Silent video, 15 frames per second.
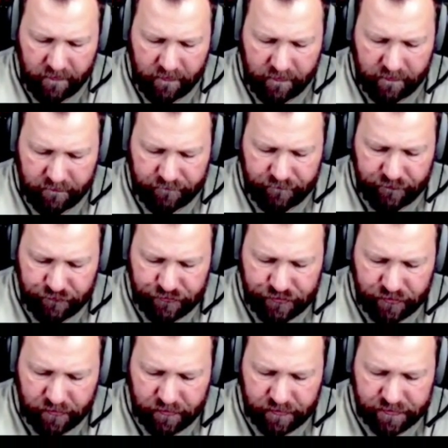uh, a few
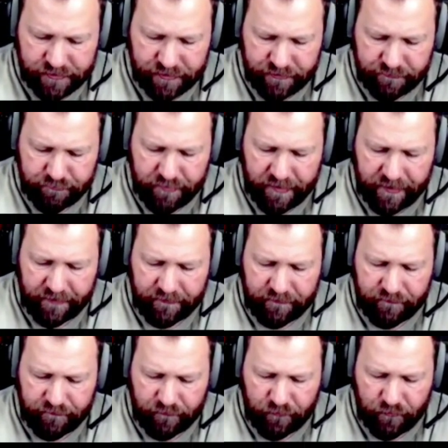shards in the bank
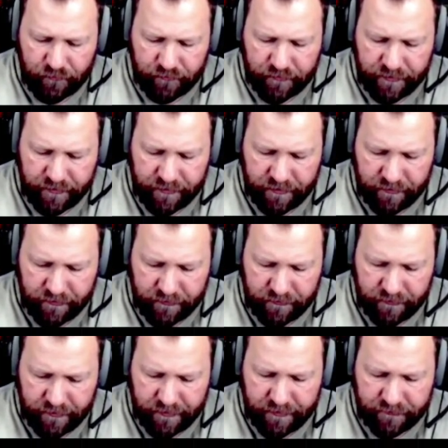for the uh,
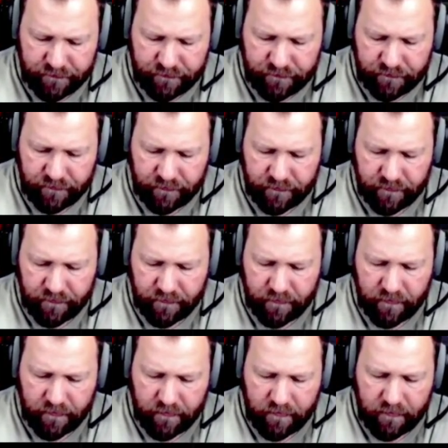next
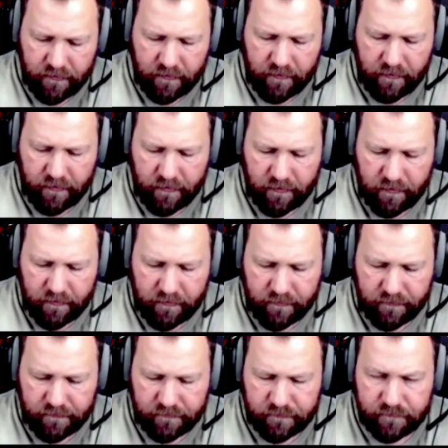
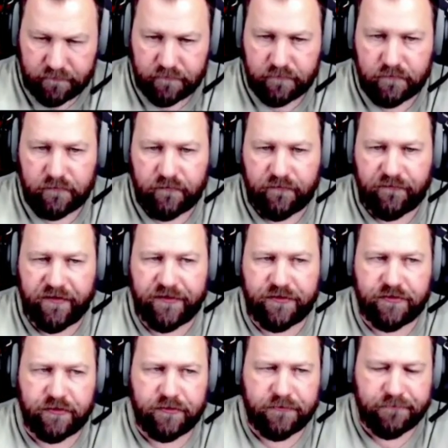uh,
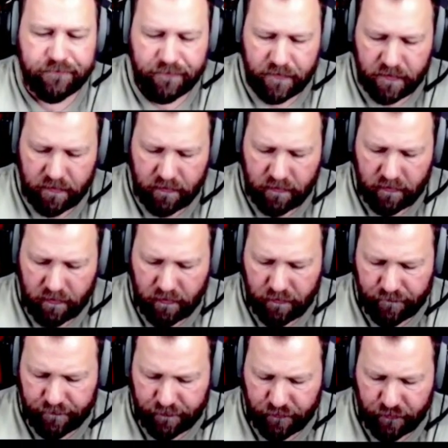featured
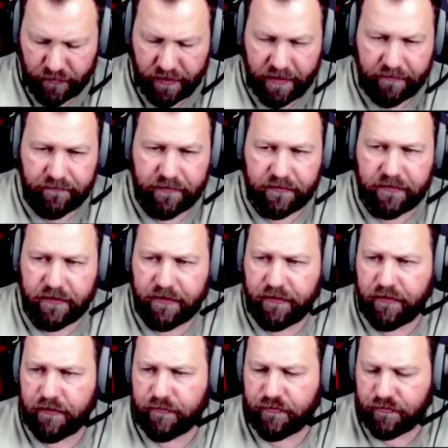hopefully we'll have that
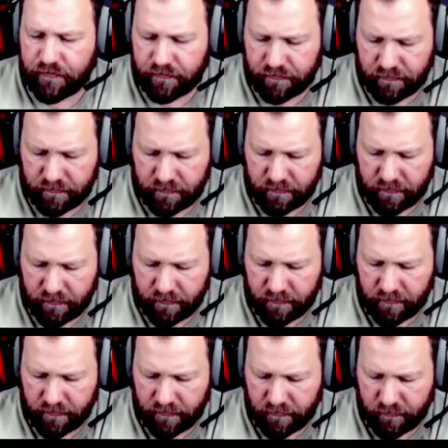thing up to
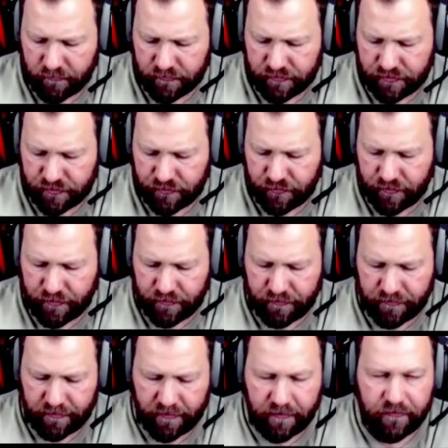uh, almost
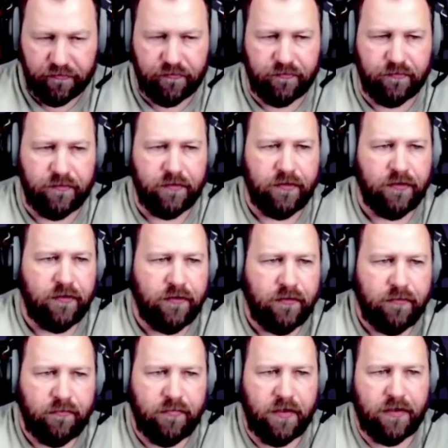200,000
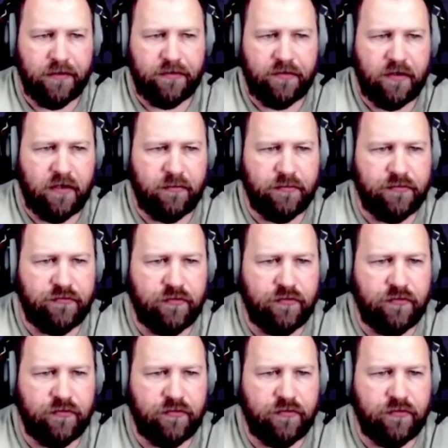by the time